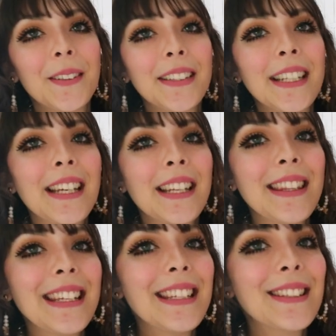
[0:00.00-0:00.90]
on
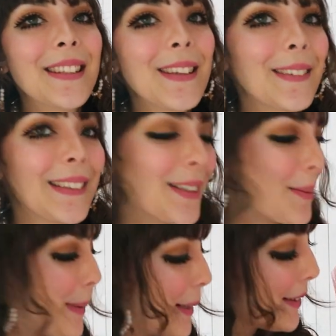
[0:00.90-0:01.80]
these cute
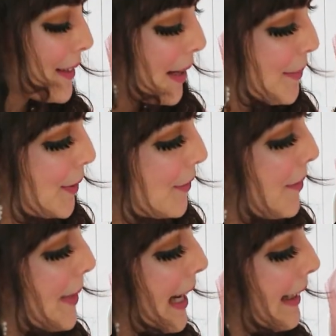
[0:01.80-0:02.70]
little bows that I bought
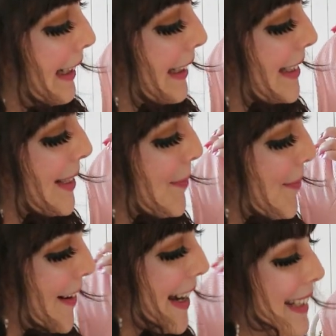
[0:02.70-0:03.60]
from
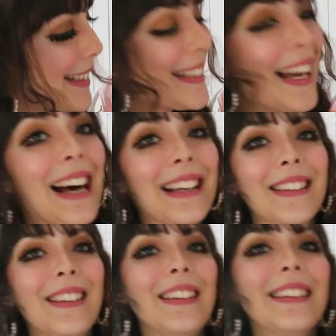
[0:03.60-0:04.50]
AliExpress
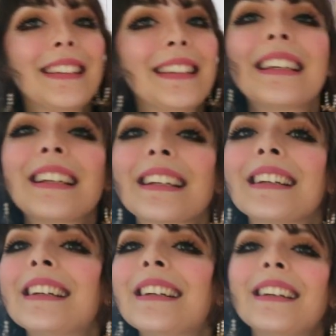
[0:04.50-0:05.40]
and I
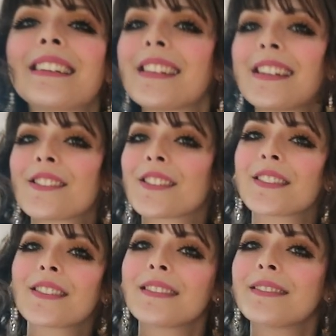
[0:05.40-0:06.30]
think they
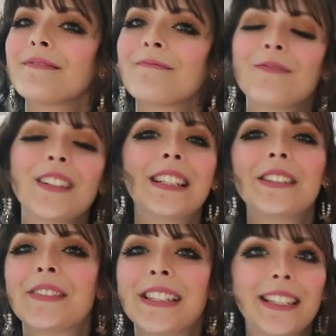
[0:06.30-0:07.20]
just
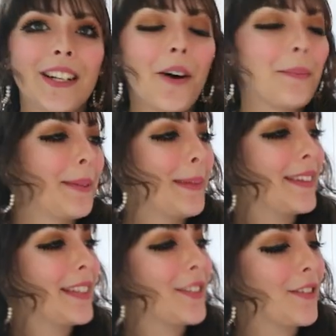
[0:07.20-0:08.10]
really really
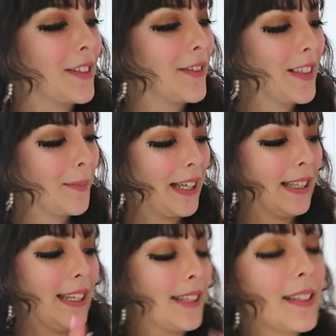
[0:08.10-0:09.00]
complement this dress really
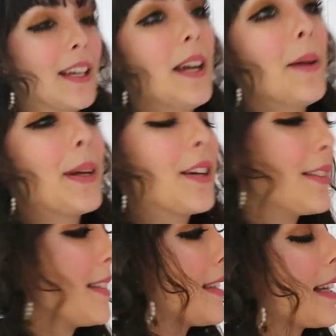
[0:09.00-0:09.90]
well it's
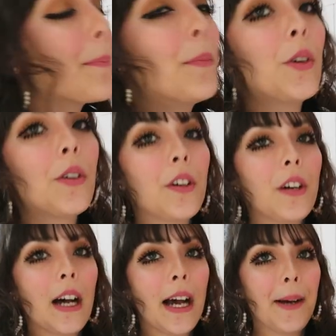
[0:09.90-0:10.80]
because it's a
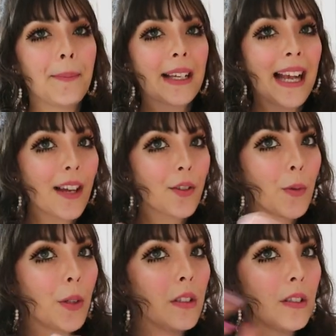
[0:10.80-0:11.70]
more um,
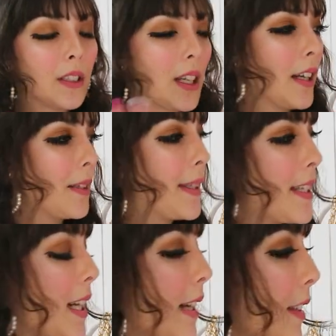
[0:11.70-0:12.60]
casual kind of
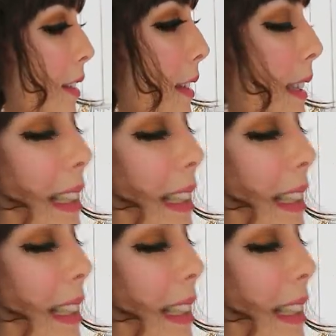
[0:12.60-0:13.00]
material